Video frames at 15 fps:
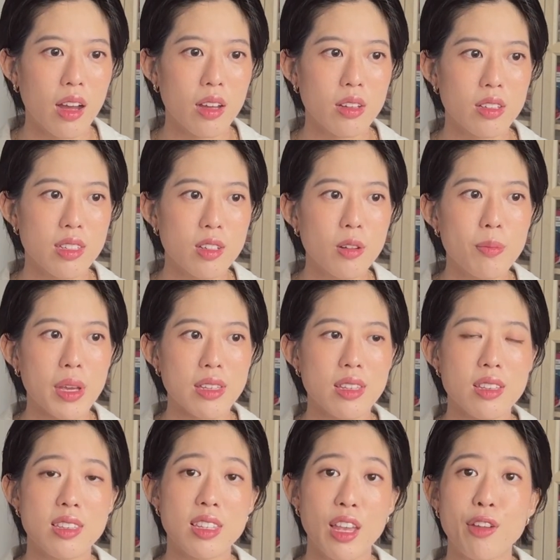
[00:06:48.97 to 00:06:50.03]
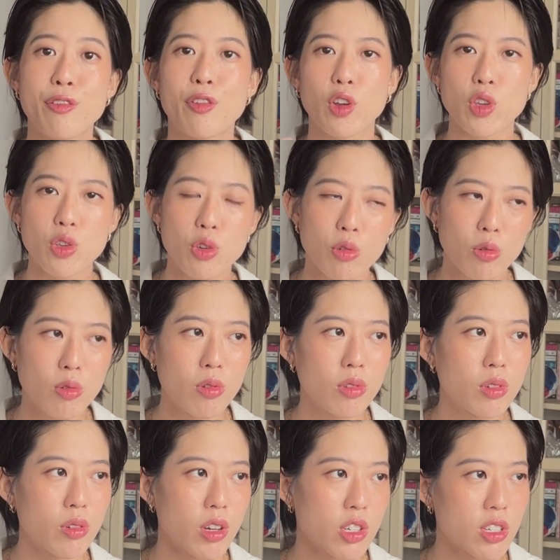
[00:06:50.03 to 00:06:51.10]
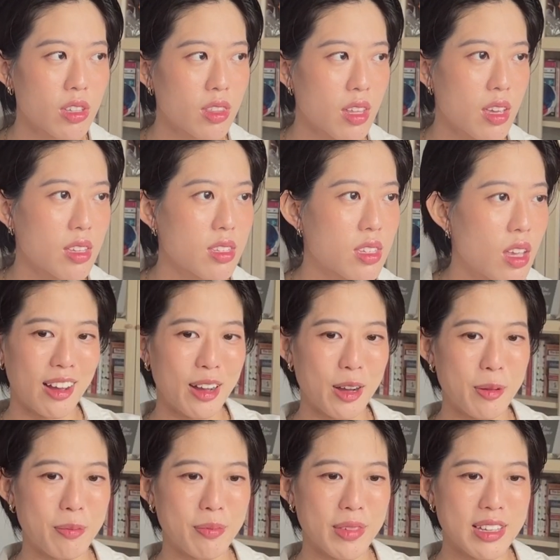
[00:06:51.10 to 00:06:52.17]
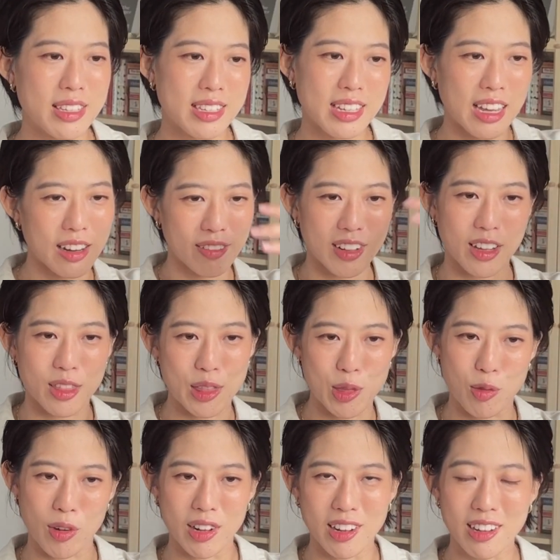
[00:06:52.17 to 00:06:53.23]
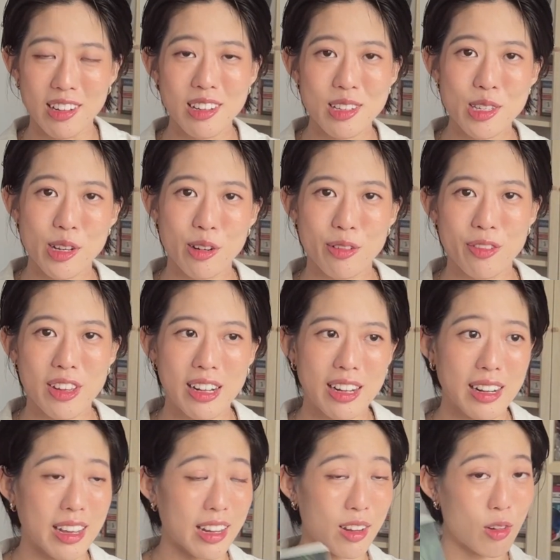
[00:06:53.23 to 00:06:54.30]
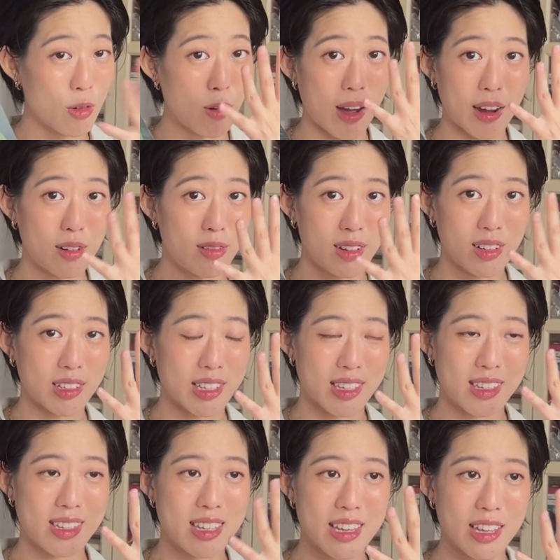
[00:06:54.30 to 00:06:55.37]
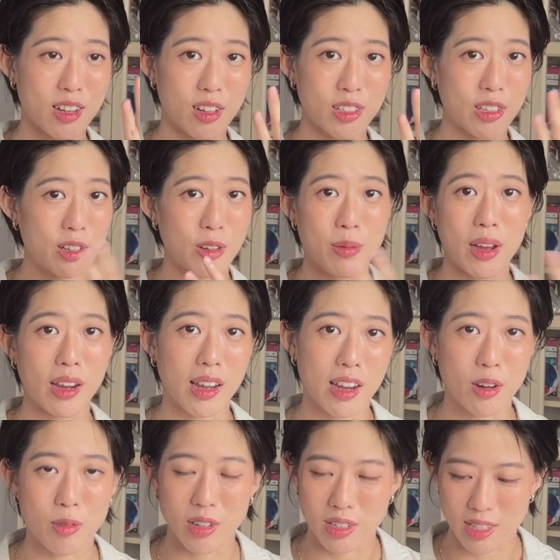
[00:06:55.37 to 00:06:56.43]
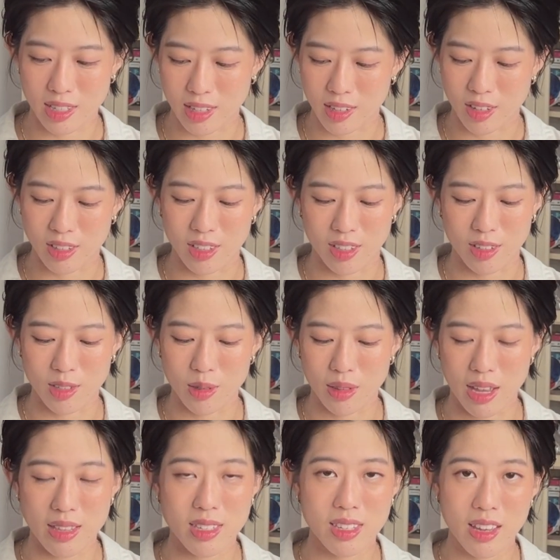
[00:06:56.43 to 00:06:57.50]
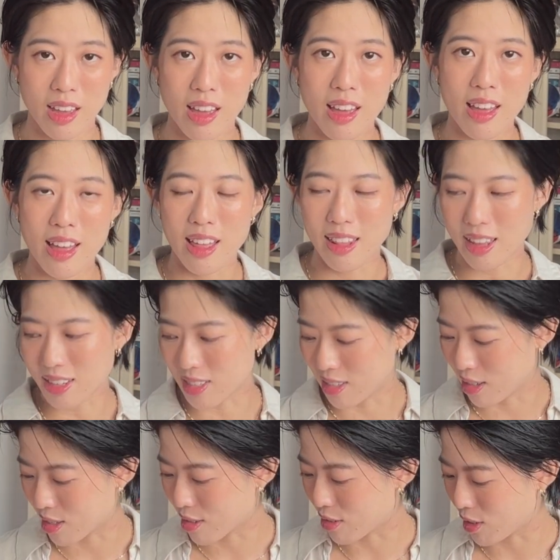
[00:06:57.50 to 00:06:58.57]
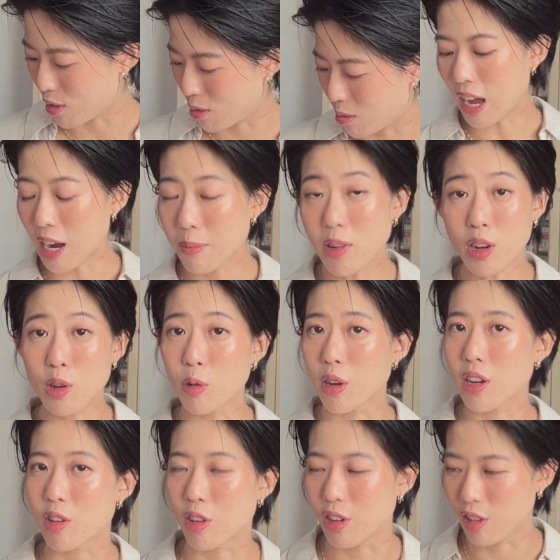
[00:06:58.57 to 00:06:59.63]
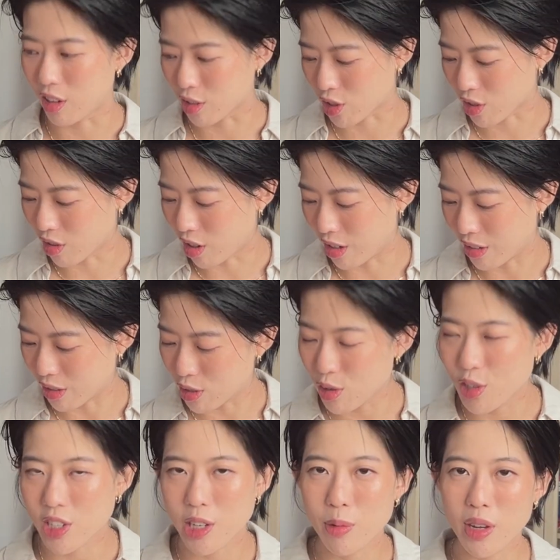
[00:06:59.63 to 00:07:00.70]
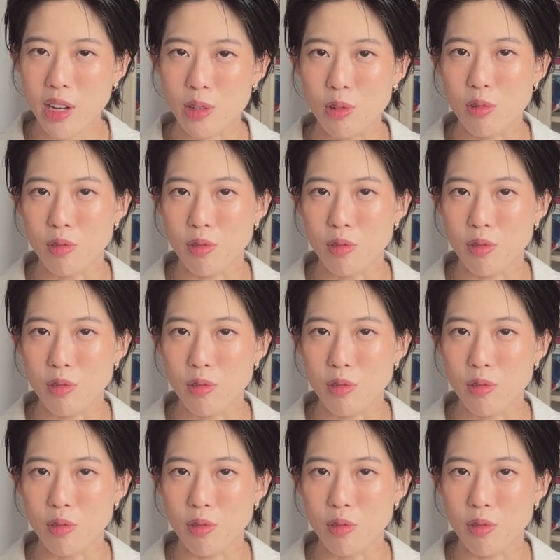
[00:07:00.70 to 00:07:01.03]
still makes it safe for you to question things. It's kind of like a thriller sort of feeling, like, oh, I don't want to see it continue, but I kind of want to see it continue. So that's this for you. I'm not going in chronological order. Usually when I do